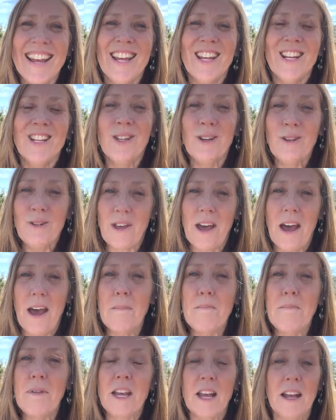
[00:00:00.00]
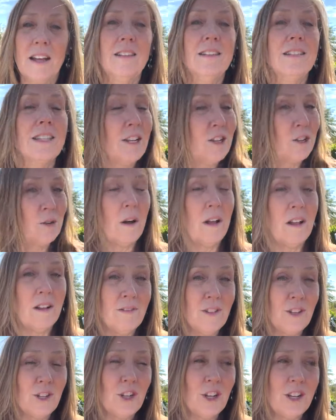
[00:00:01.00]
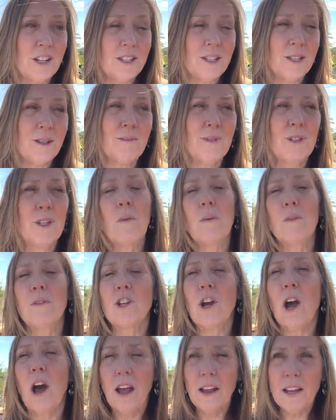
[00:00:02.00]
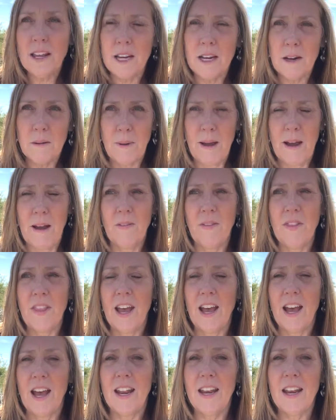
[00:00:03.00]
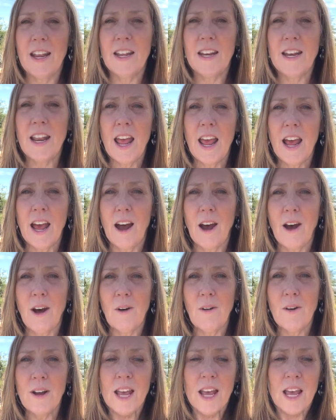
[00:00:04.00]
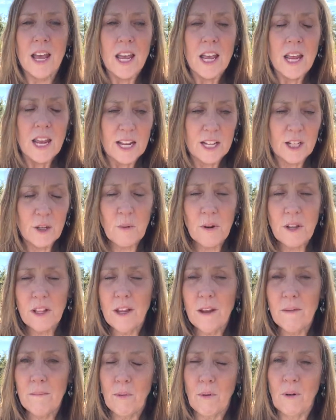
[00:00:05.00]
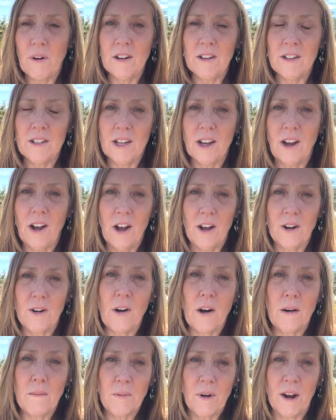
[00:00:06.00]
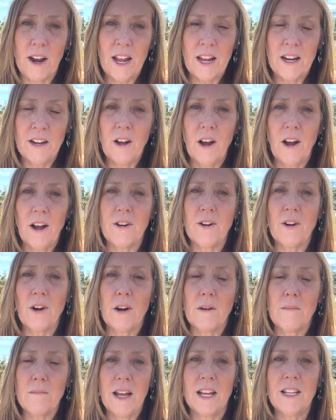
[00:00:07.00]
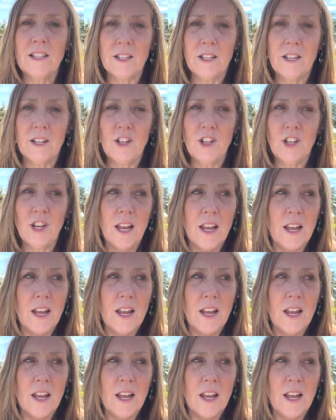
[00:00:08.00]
do that because they do all of the shoulds. So we were talking about that and how it's really important to honor our brand, honor our message,